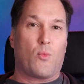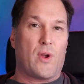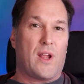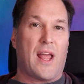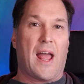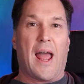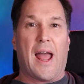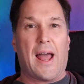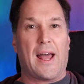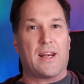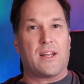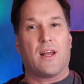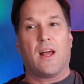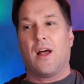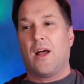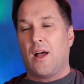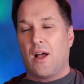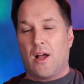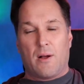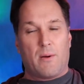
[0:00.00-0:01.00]
We had
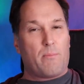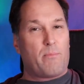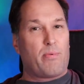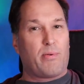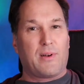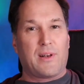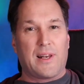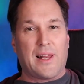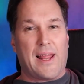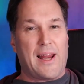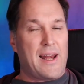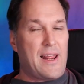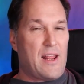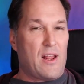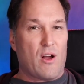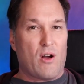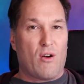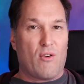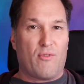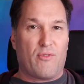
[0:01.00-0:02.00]

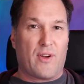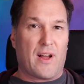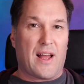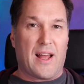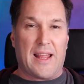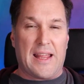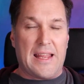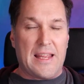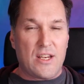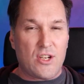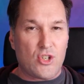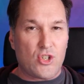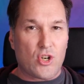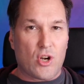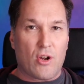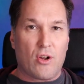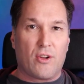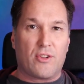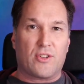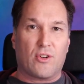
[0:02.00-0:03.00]
plenty of
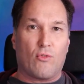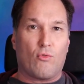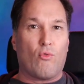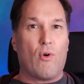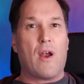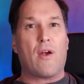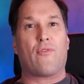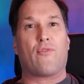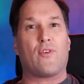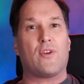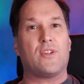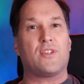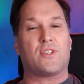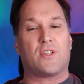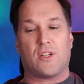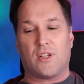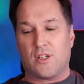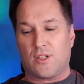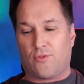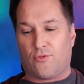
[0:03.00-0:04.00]
in-jokes and
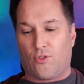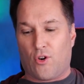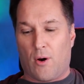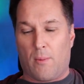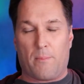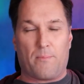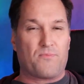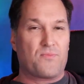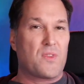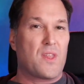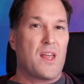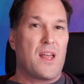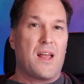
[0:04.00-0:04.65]
references from